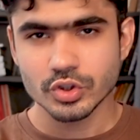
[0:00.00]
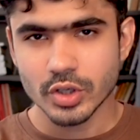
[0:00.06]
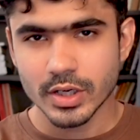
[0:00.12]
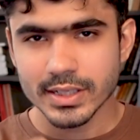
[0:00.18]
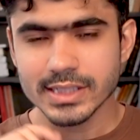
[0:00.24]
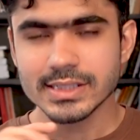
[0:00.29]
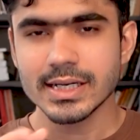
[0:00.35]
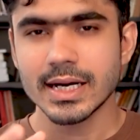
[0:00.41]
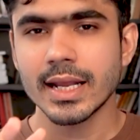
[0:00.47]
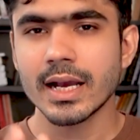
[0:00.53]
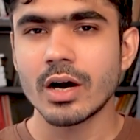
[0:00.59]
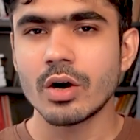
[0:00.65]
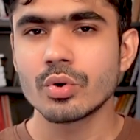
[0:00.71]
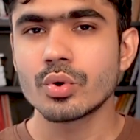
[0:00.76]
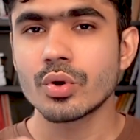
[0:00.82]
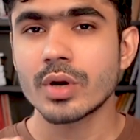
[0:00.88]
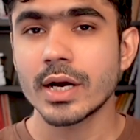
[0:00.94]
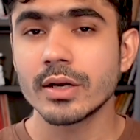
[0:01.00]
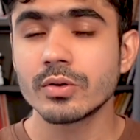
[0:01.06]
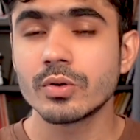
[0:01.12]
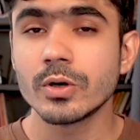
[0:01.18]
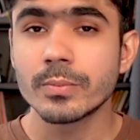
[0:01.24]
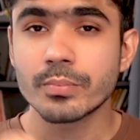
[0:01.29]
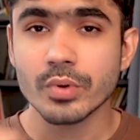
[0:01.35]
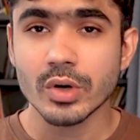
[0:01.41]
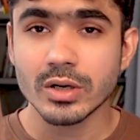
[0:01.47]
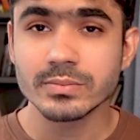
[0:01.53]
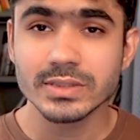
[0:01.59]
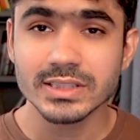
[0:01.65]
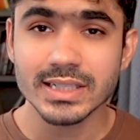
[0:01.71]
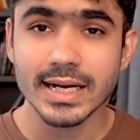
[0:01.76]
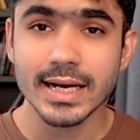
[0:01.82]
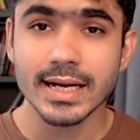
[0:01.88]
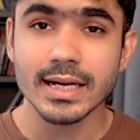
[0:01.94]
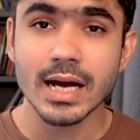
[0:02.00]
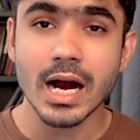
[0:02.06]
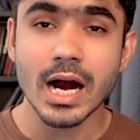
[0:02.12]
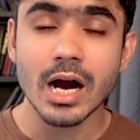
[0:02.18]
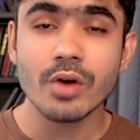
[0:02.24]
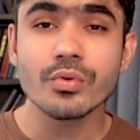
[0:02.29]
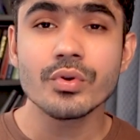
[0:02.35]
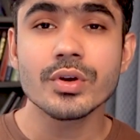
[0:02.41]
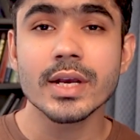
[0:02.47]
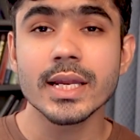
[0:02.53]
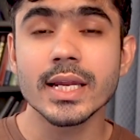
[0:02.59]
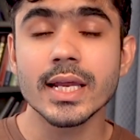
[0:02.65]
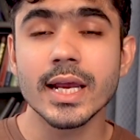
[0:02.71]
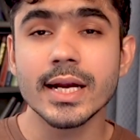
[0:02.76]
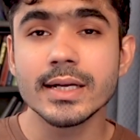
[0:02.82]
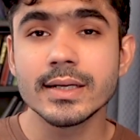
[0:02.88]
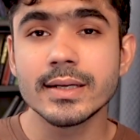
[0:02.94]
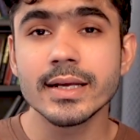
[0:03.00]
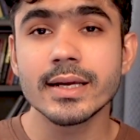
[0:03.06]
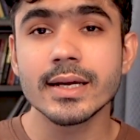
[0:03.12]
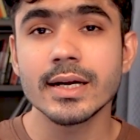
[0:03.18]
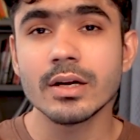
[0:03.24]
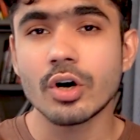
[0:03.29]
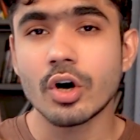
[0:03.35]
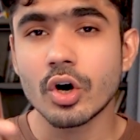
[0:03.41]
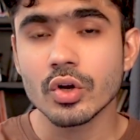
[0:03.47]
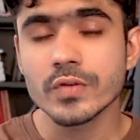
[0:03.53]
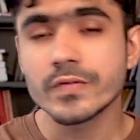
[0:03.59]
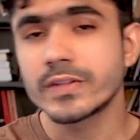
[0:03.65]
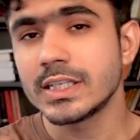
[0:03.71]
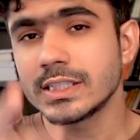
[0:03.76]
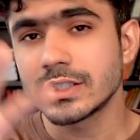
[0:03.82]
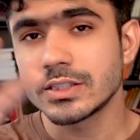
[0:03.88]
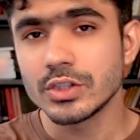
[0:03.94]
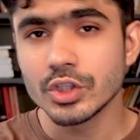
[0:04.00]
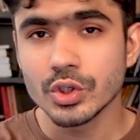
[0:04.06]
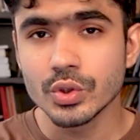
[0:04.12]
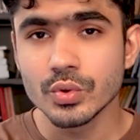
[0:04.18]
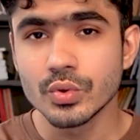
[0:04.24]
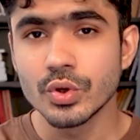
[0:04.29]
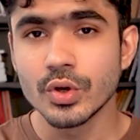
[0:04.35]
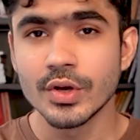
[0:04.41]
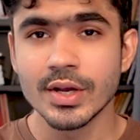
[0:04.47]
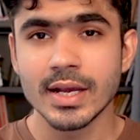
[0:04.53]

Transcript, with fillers: So understanding how to write a good prompts and how you can integrate all of these new